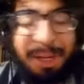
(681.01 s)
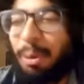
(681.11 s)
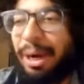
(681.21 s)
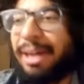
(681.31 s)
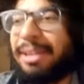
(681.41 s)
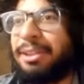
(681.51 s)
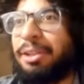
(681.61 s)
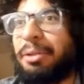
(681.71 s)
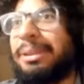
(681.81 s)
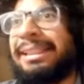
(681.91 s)
where do
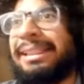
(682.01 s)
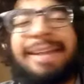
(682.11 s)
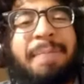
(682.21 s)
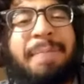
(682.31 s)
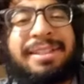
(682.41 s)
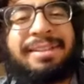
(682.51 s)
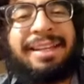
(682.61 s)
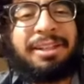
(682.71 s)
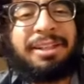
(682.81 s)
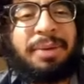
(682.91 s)
your reading habits
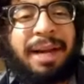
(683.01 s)
take you?